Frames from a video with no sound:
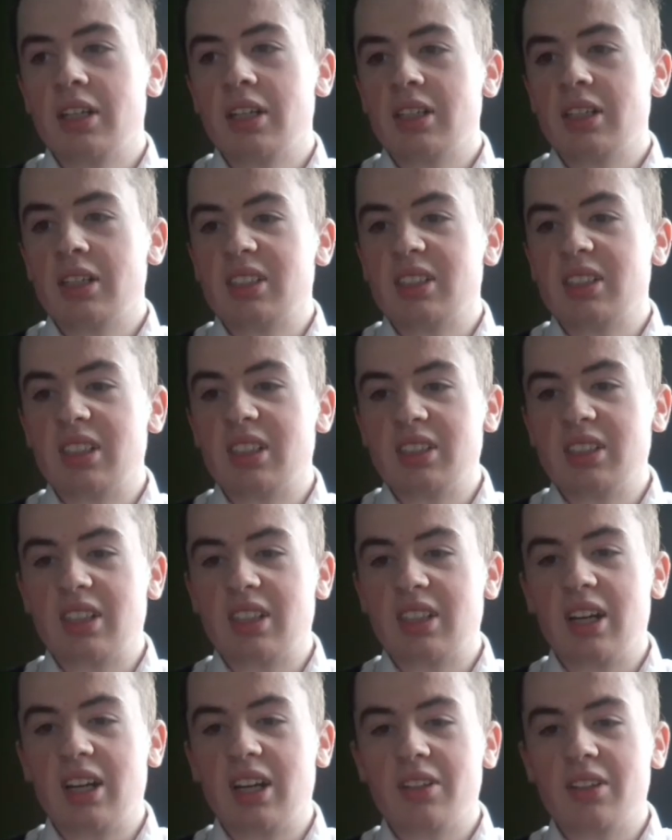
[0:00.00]
Since you
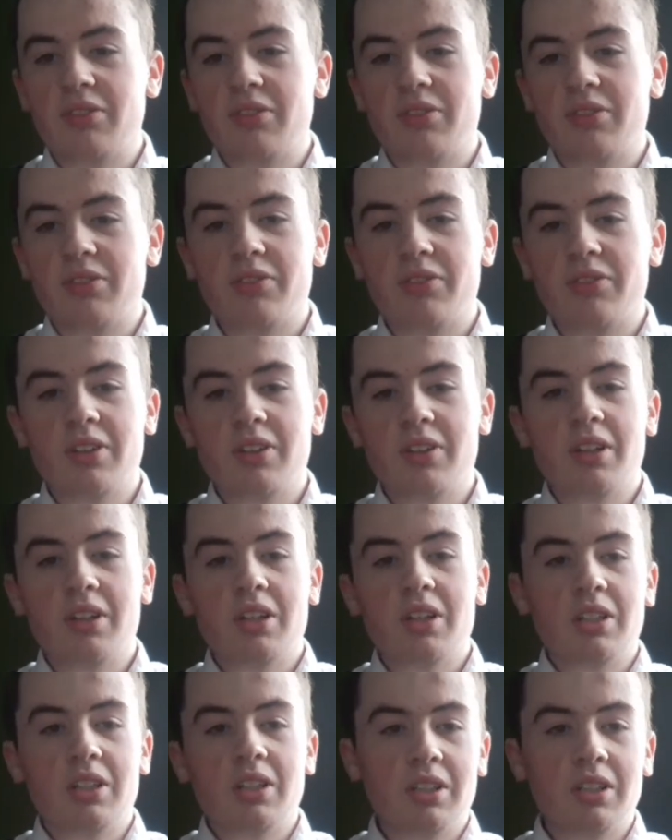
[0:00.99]
kind of
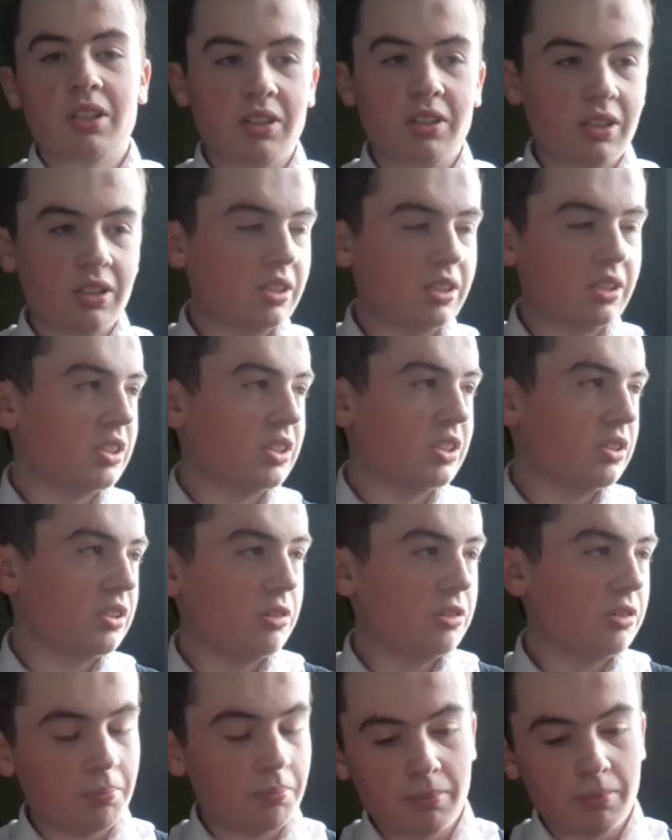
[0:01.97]
you since
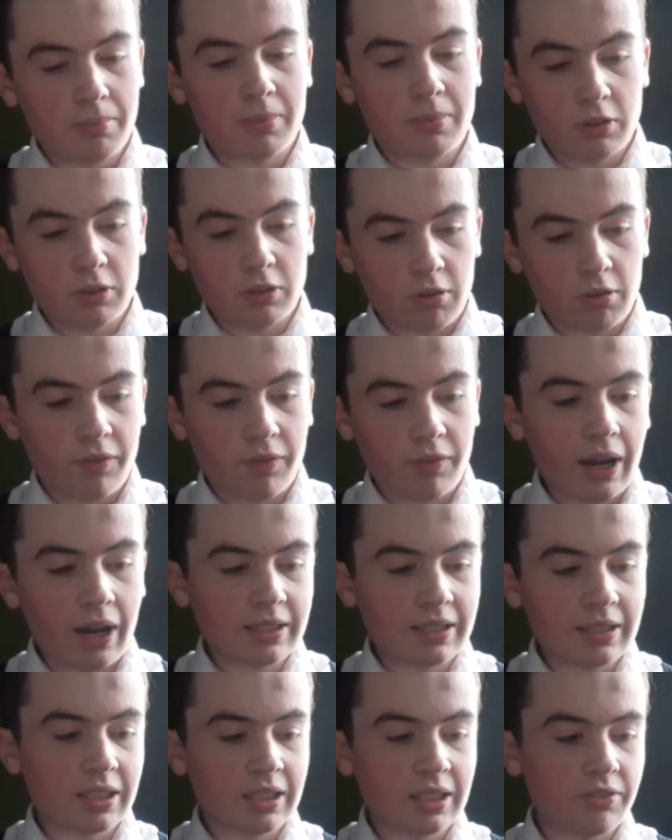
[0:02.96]
you're
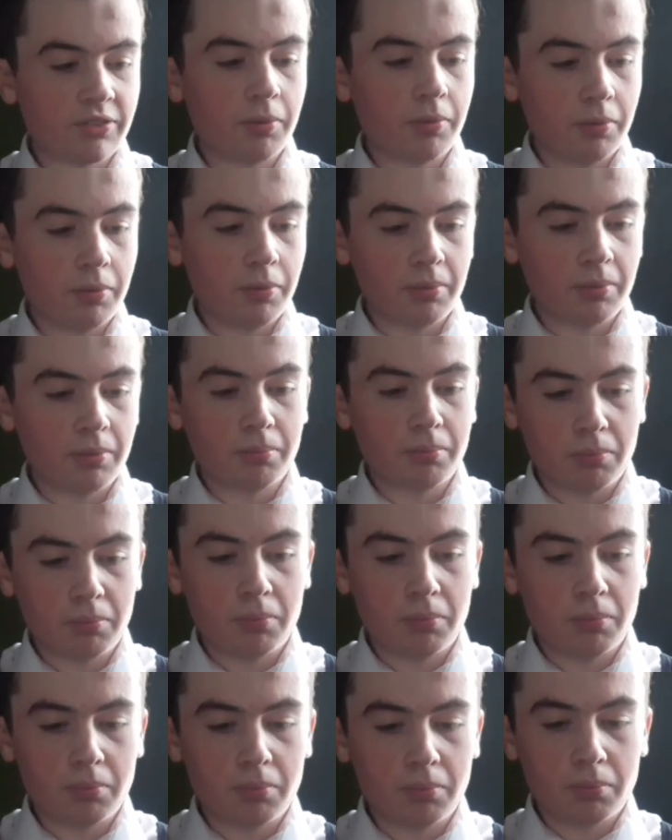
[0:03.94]
revising for
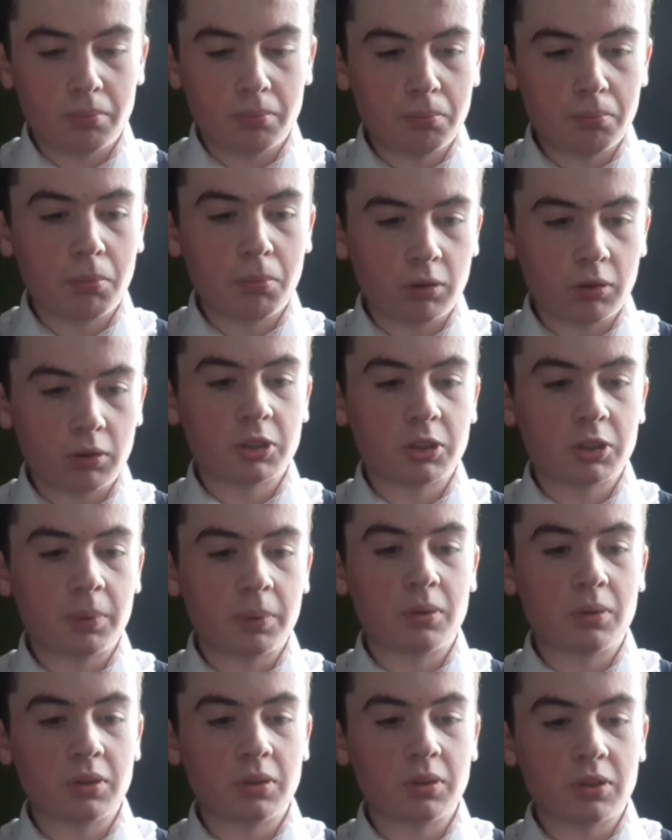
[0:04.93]

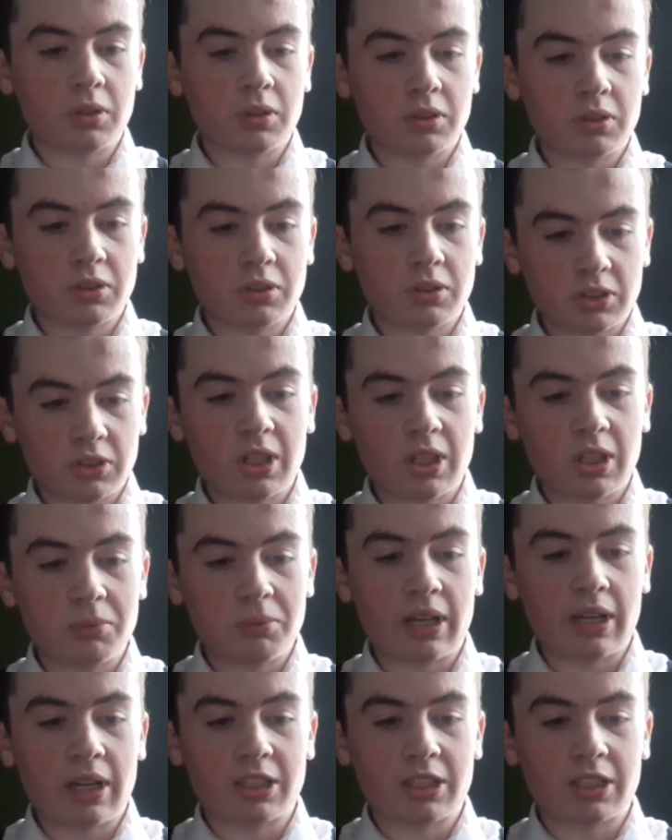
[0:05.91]
multiple
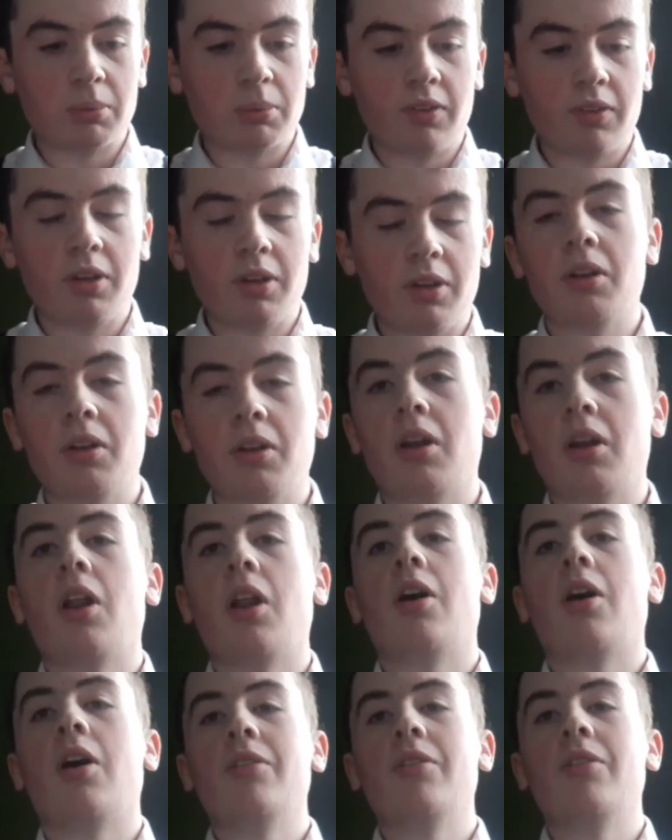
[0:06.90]
subjects with a
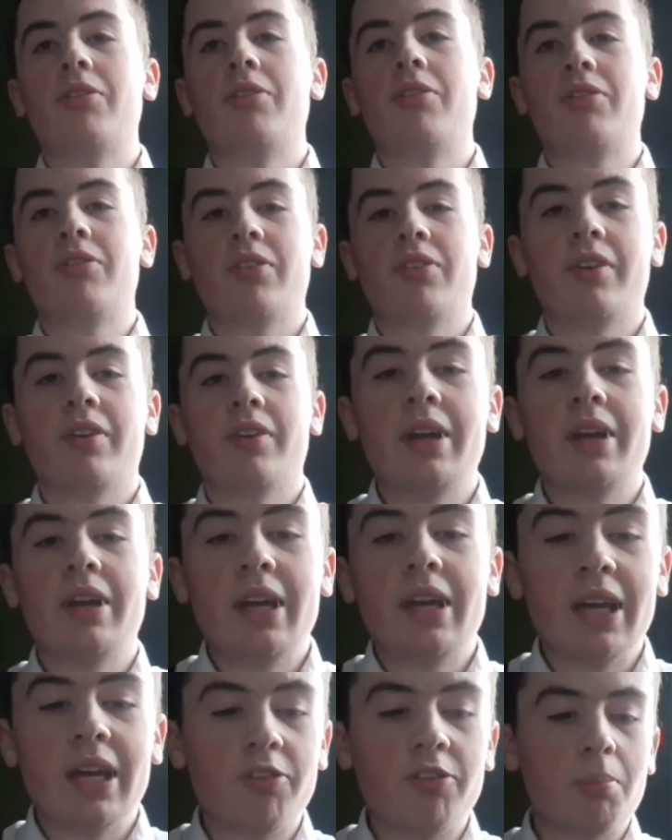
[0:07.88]
lot of
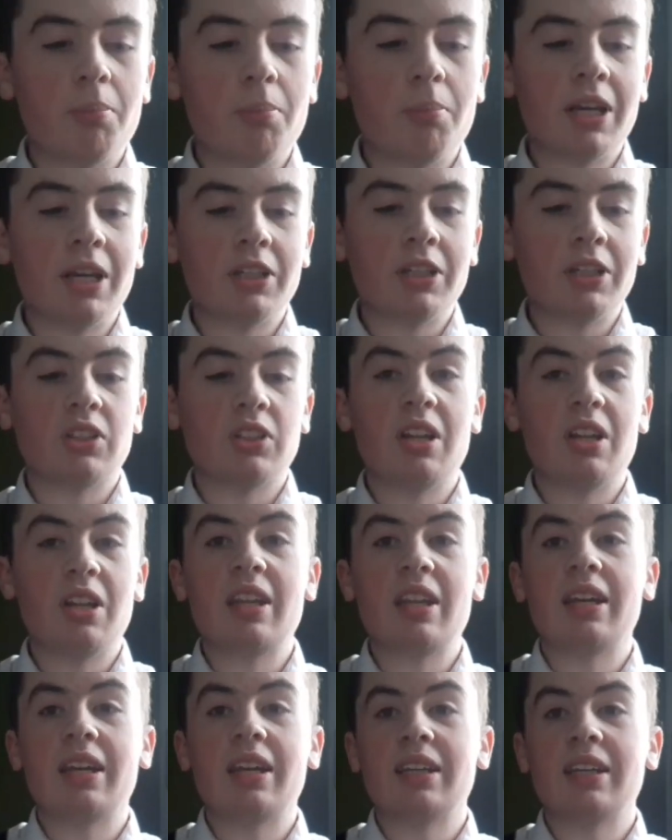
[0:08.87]
information in
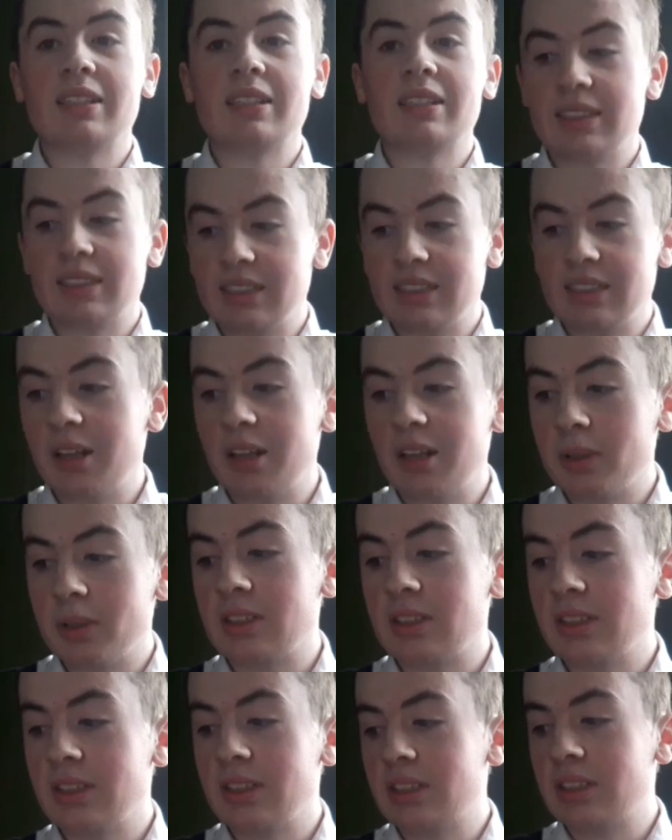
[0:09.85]
their
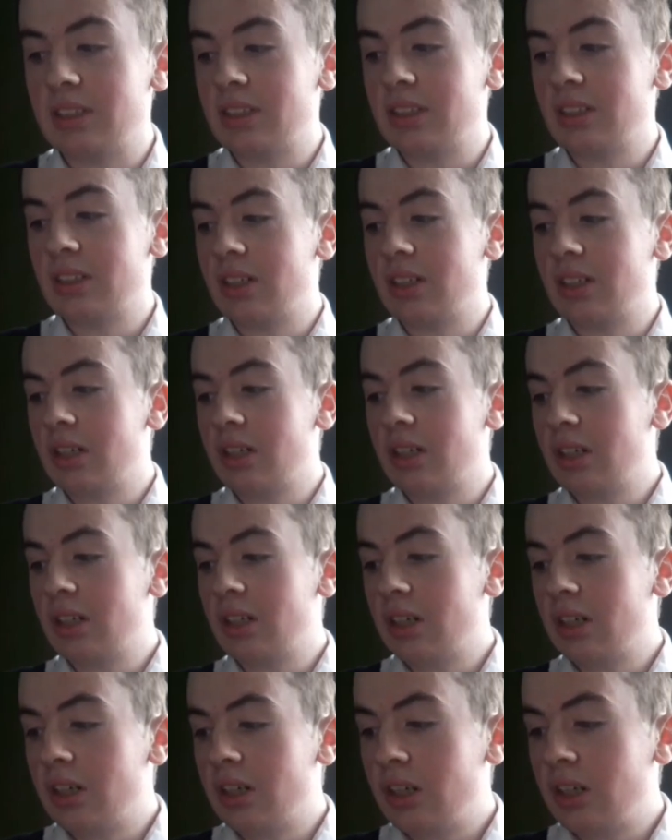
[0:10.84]
syllabuses,
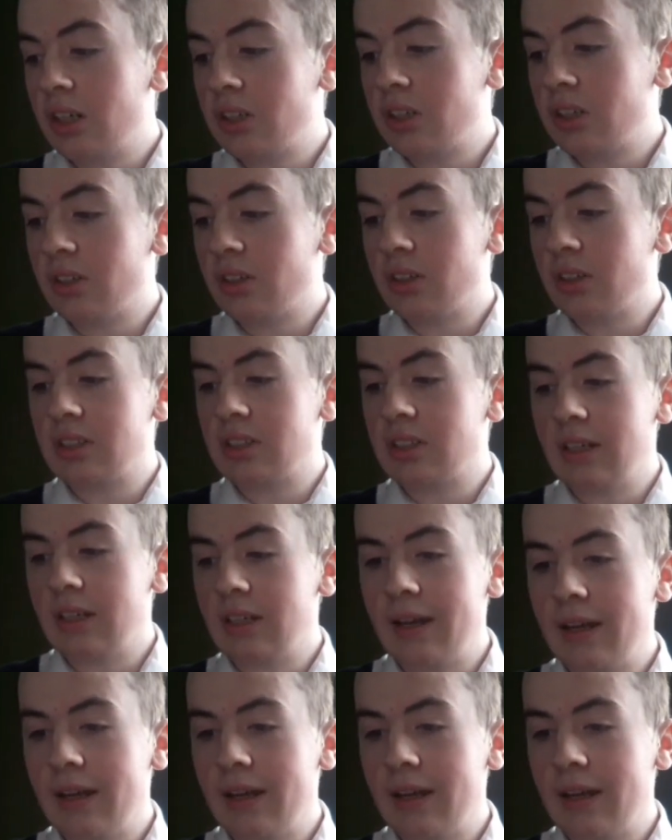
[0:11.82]
so it's